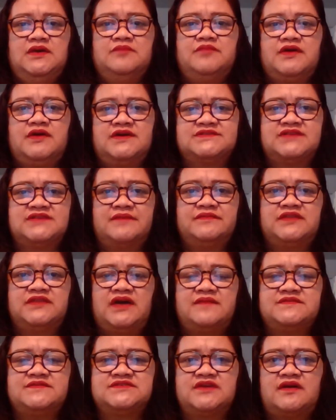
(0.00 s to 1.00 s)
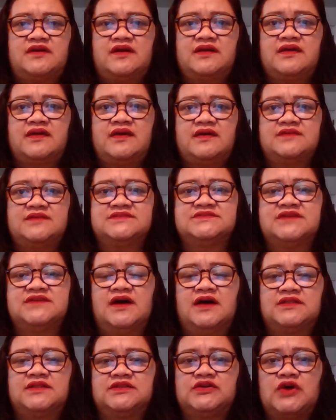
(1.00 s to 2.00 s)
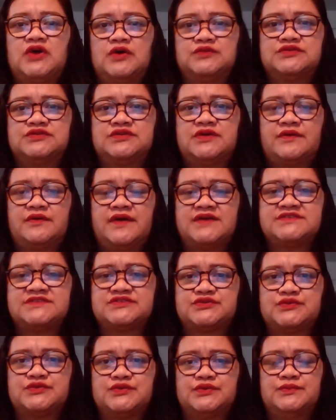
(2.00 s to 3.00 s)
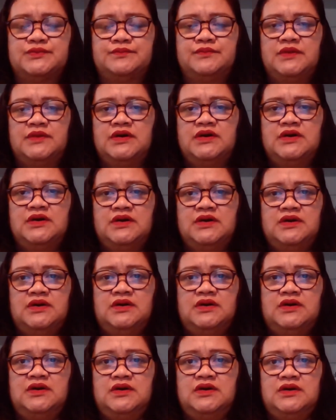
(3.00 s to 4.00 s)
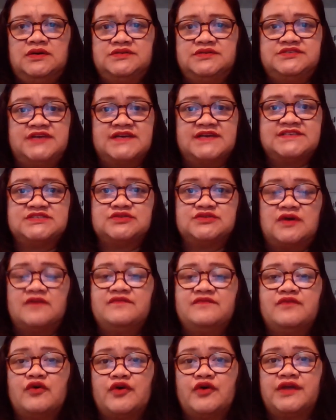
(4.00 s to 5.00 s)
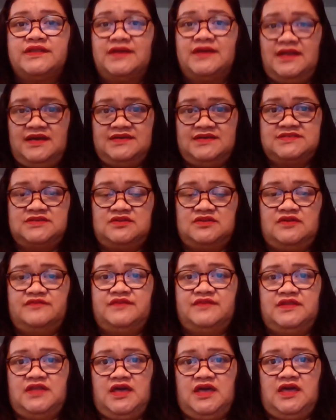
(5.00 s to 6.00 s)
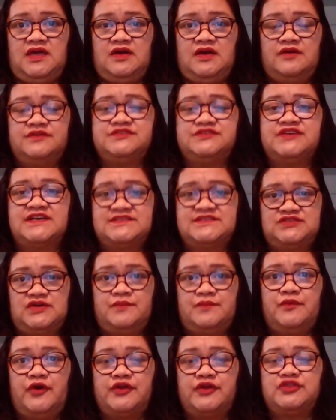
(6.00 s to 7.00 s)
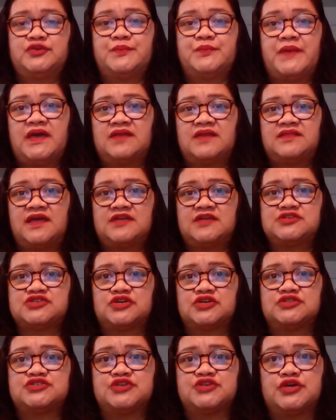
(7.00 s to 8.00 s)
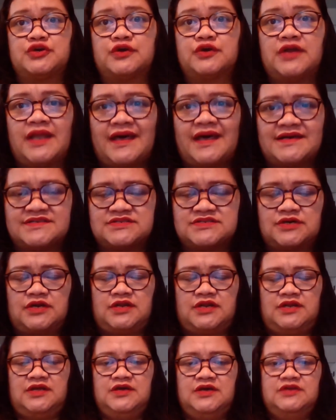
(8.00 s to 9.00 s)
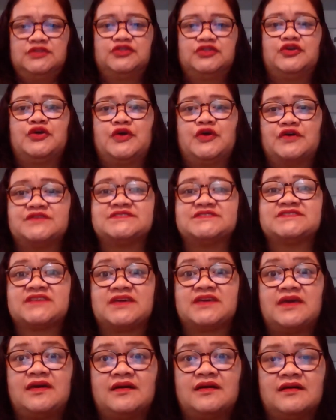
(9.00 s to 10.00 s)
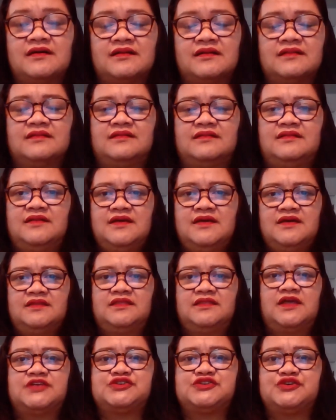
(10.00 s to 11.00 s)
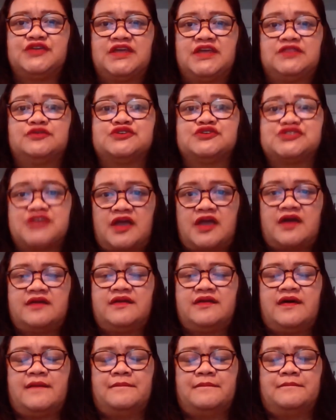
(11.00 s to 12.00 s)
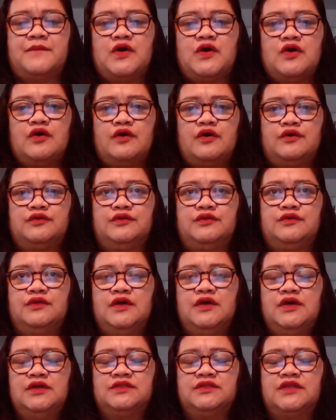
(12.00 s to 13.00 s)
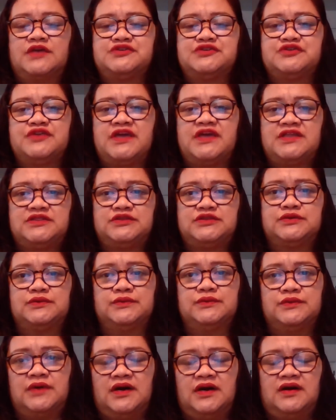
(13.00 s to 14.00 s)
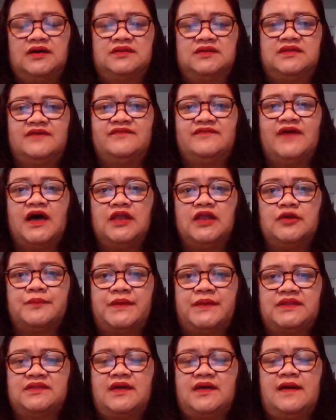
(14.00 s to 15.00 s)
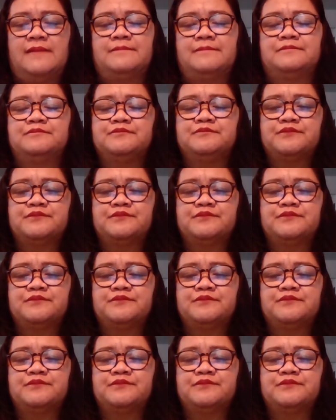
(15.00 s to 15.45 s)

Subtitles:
because sometimes there are kids that go to the restroom just to avoid the lesson of the day, or just to avoid to pay attention to your lesson, to your skill that you need to share them, or that you need to develop in them.